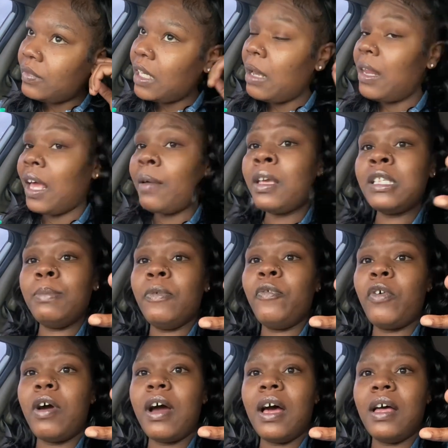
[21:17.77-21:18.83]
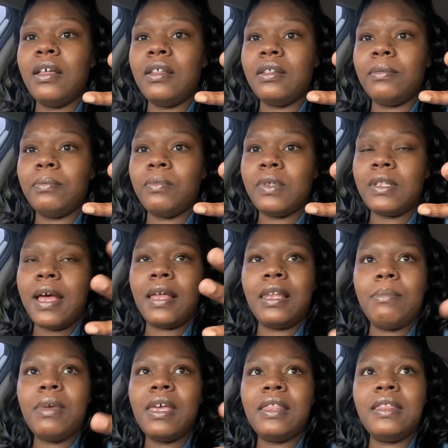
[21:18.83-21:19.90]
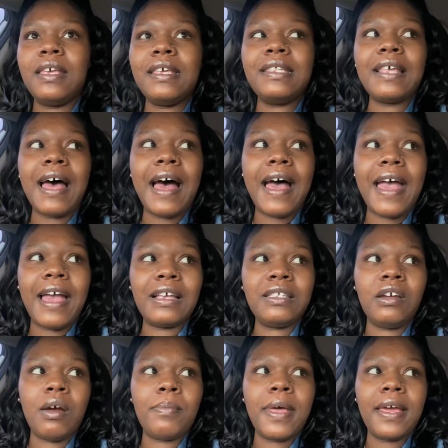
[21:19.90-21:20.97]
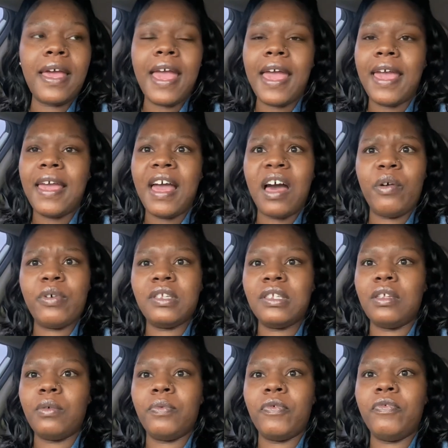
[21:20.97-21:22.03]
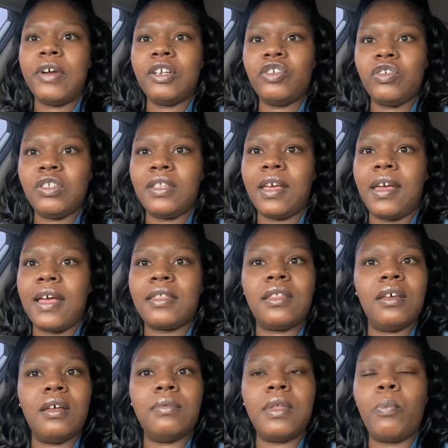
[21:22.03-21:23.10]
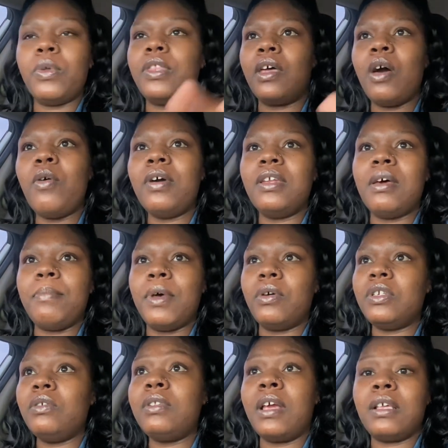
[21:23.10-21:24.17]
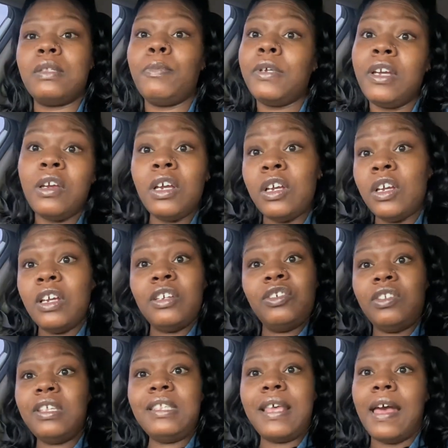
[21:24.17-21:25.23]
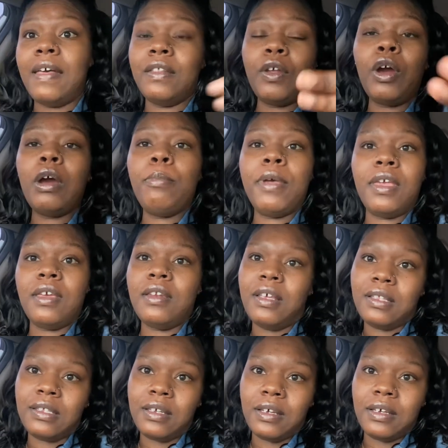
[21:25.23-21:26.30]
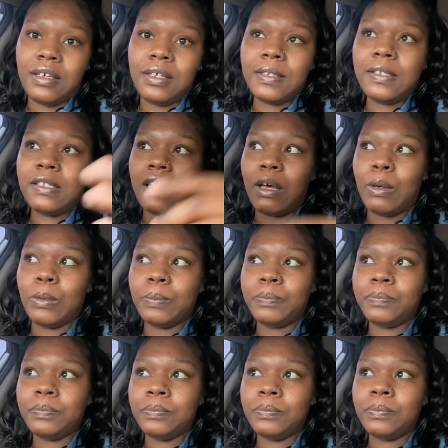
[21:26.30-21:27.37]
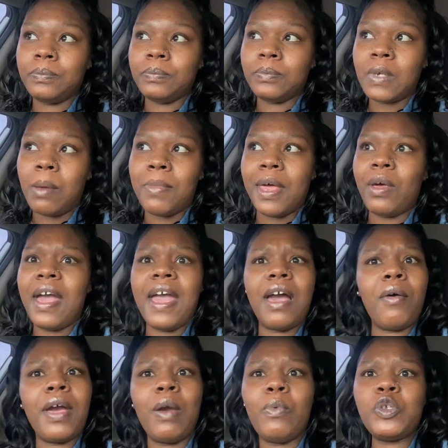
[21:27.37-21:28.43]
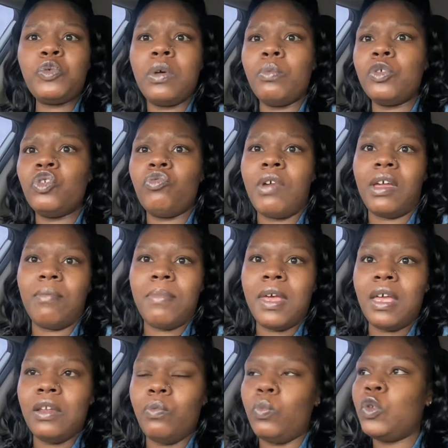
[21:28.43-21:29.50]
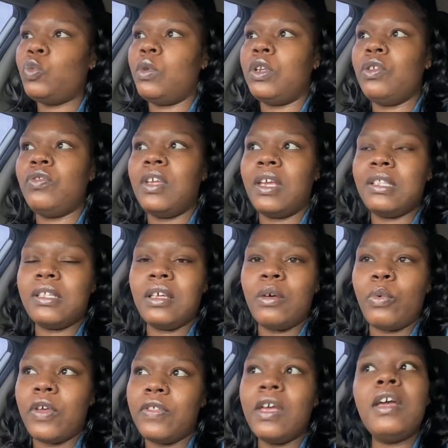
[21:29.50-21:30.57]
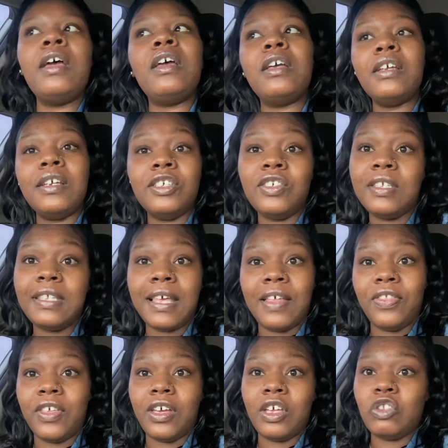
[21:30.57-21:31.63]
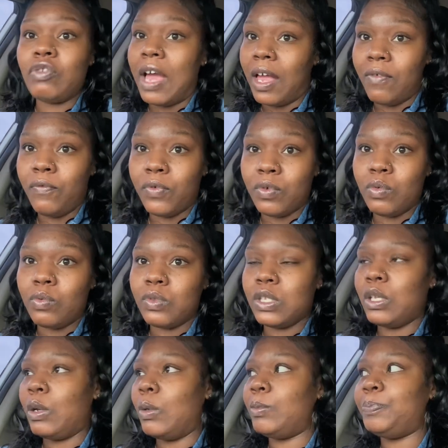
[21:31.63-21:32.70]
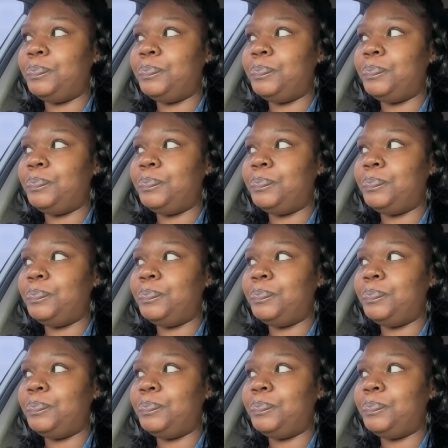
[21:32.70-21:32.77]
like, because before I was like, let me get this, I asked her, I'm like, hey, how is the refreshers that got with the coconut milk? She was like, she said, in her opinion, it's good. So I'm like, hey, okay, which one would you recommend? Which one do you think it's good with? And she said the dragon fruit. So